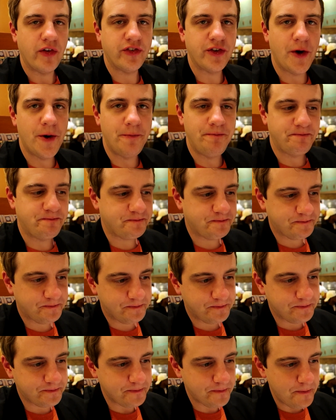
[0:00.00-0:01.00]
So,
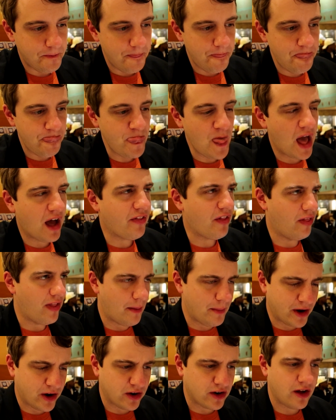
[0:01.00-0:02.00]
got the
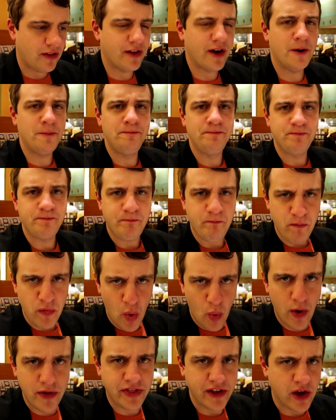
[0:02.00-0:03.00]
lemon curd on there
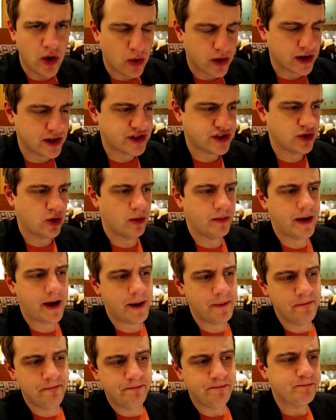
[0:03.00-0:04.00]
with the coconut
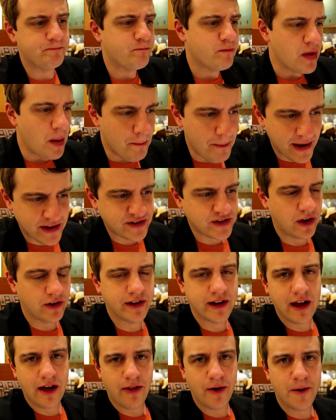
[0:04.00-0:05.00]
sorbet. Mix it all
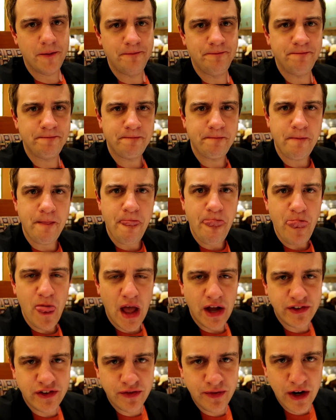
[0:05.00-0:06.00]
together.
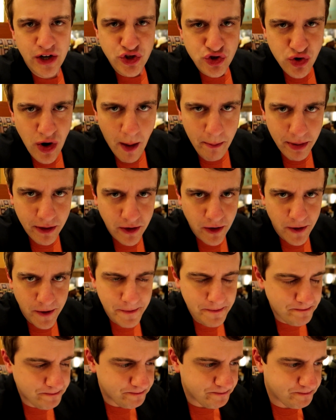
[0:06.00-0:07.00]
This is very tropical.
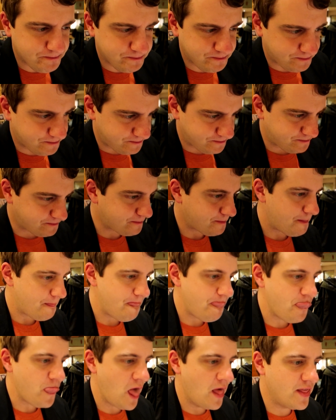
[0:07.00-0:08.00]

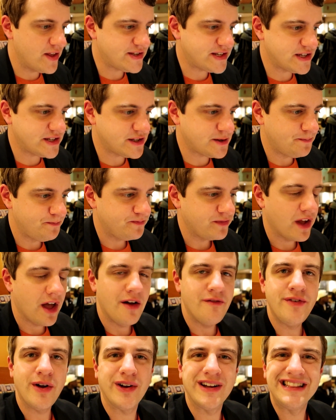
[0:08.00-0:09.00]
This is
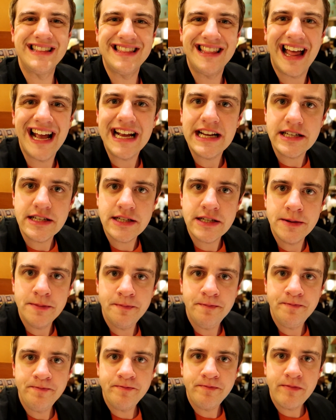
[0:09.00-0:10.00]
very light.
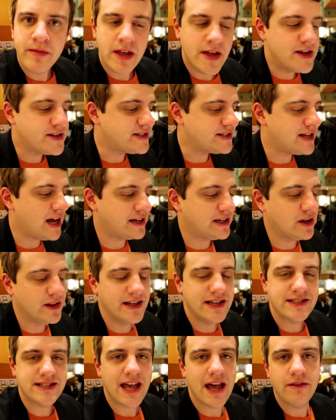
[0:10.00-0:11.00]
This is not
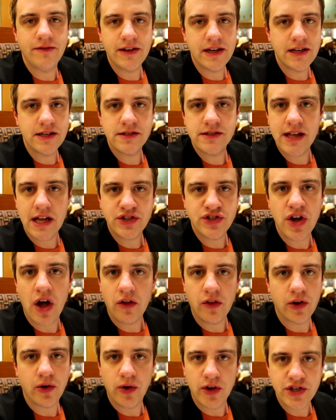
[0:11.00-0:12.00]
nearly as heavy as that
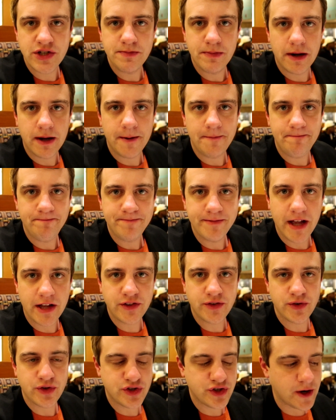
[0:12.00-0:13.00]
chocolate crunch bomb,
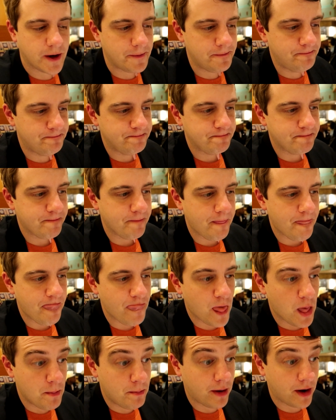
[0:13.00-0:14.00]
that's for sure.
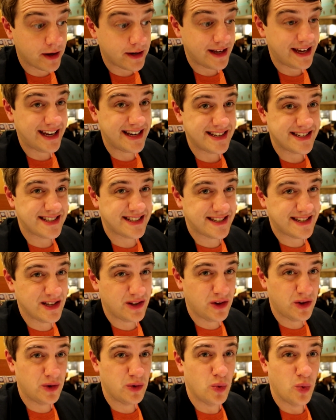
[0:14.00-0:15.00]
But it is
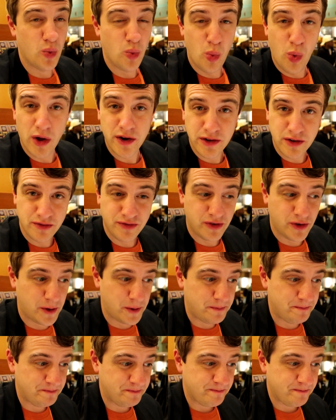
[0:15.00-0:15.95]
still wonderful.